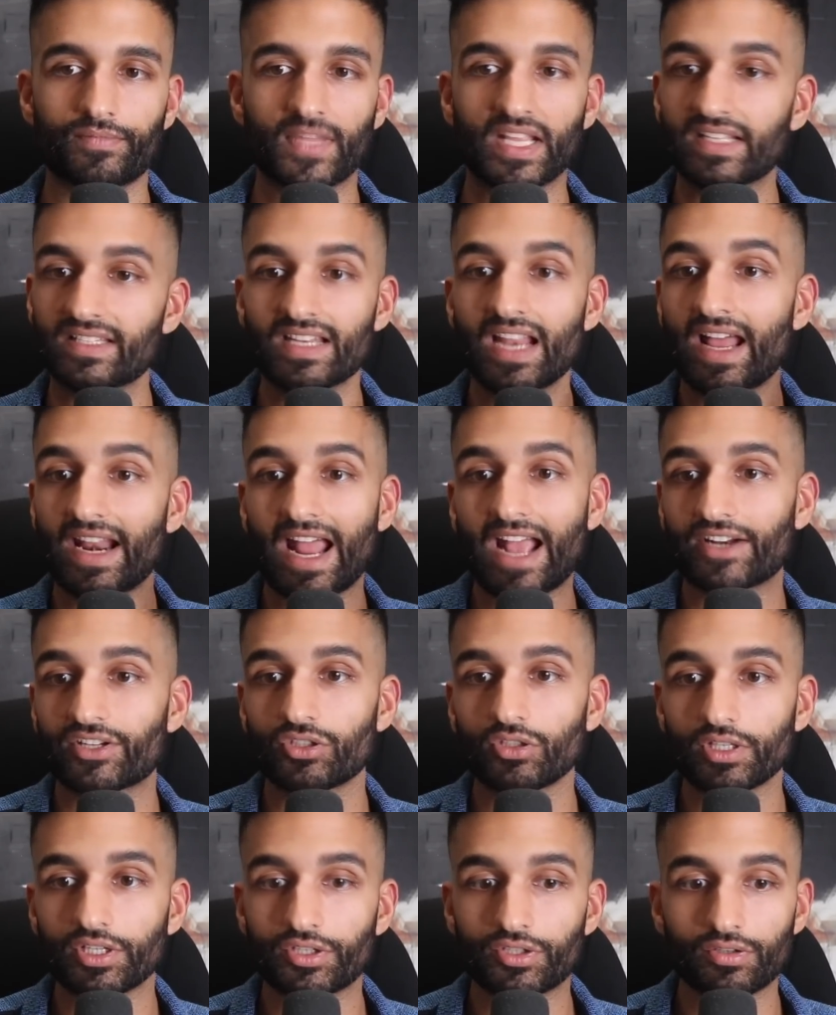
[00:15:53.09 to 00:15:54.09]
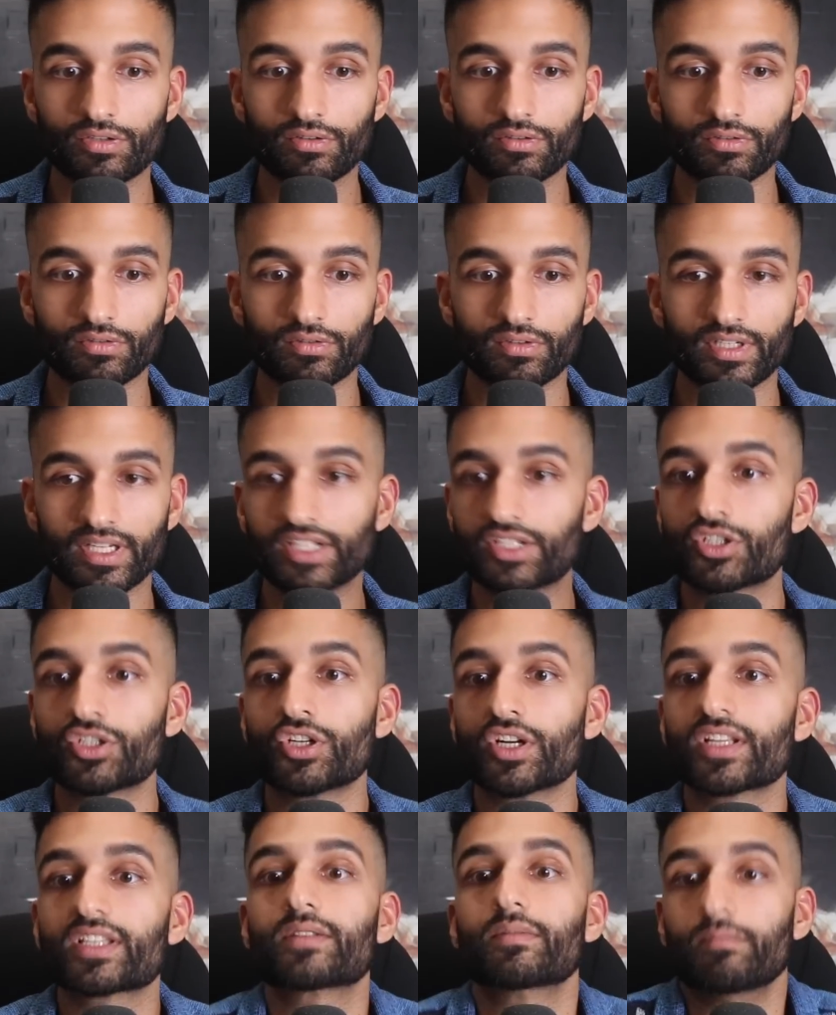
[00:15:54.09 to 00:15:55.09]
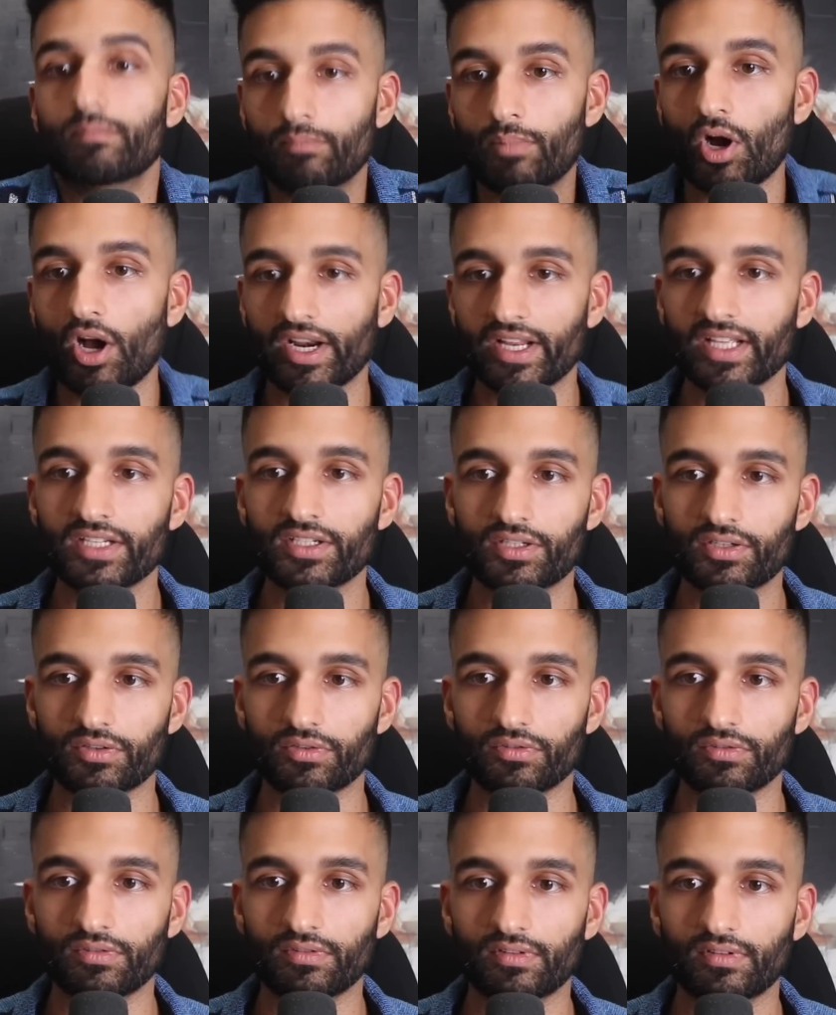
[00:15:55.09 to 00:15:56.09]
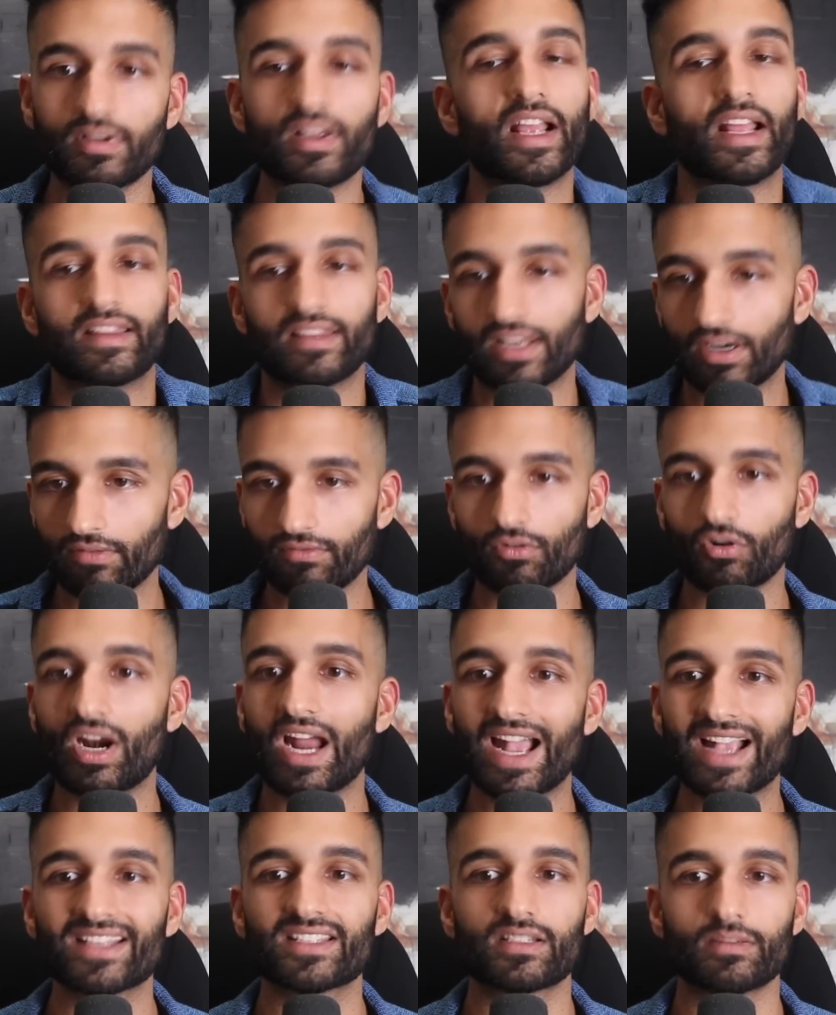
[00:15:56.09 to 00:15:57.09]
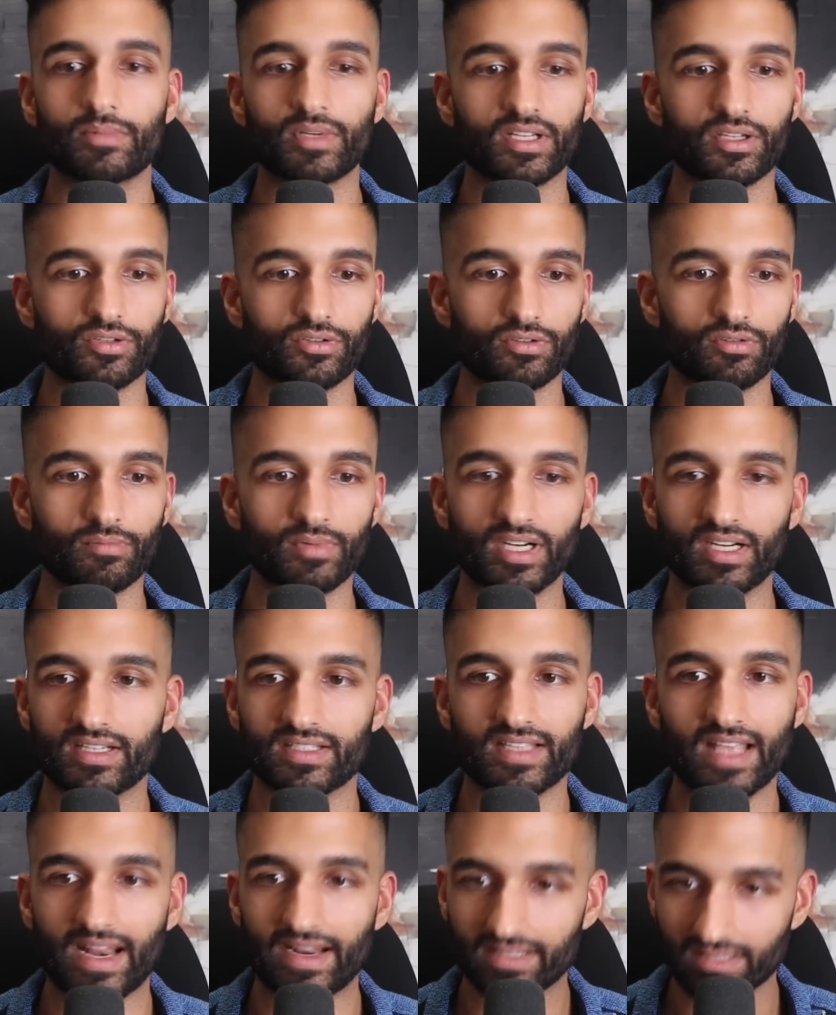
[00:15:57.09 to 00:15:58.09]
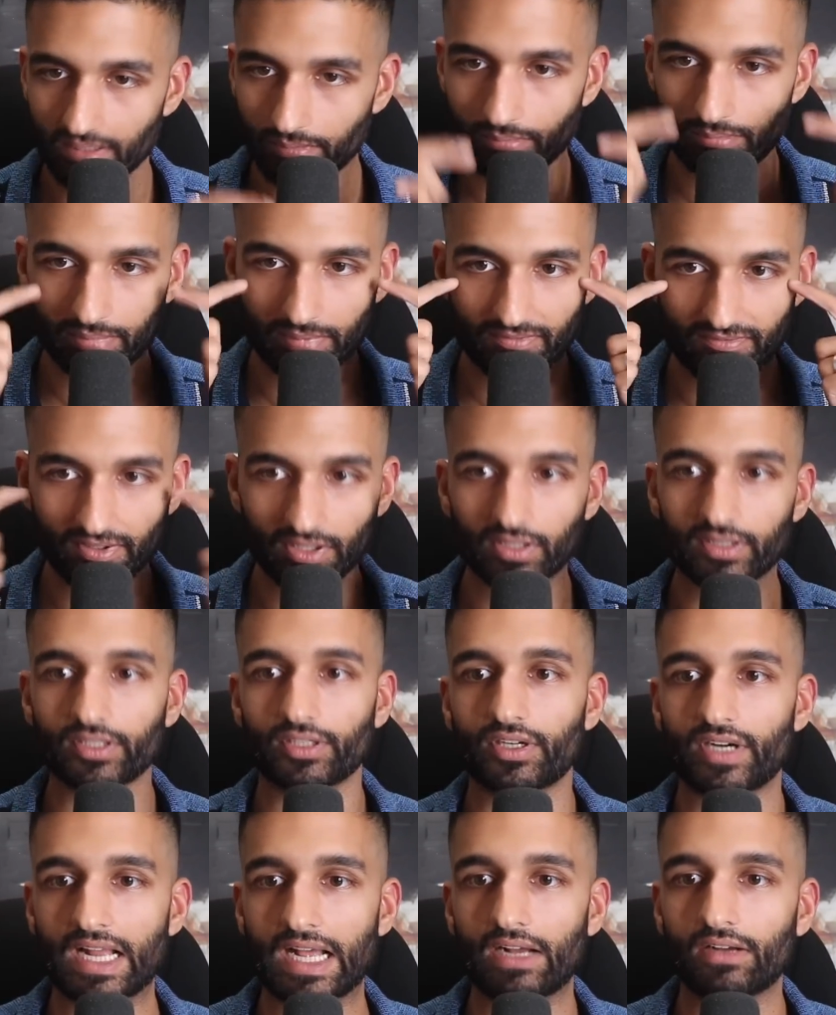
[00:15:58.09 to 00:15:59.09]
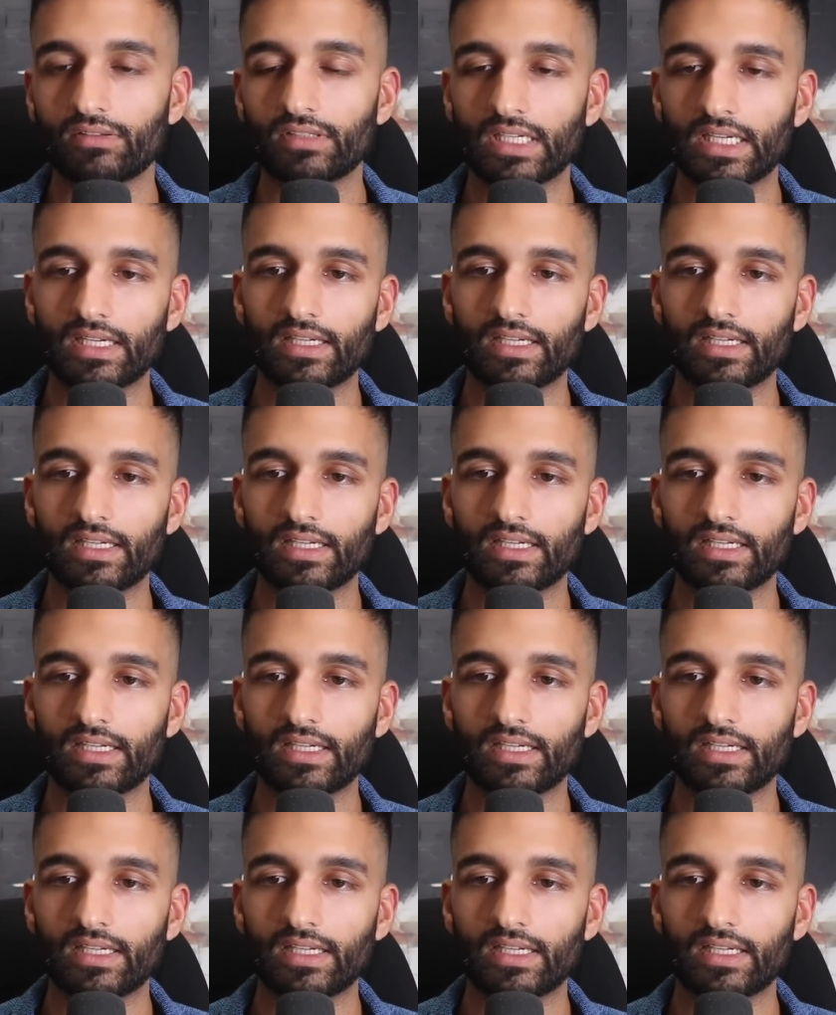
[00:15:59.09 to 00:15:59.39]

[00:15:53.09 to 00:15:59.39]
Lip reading: It's not actually true. It's just bought into and therefore has to be true, because that is the filter now